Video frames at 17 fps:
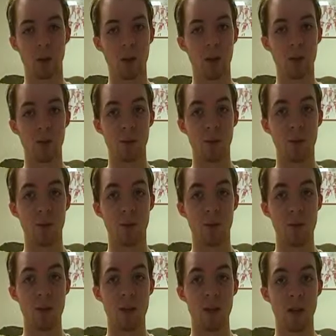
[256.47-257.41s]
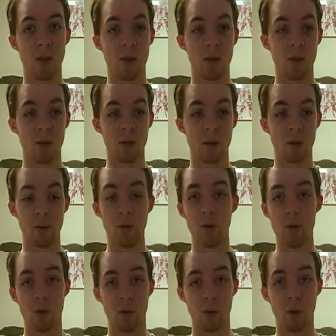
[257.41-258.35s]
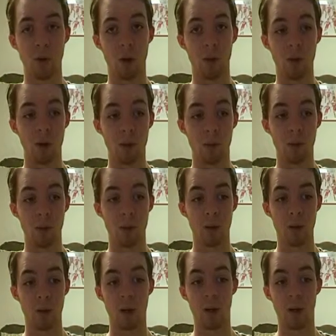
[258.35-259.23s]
because we don't want to miss out on those, but it would also follow him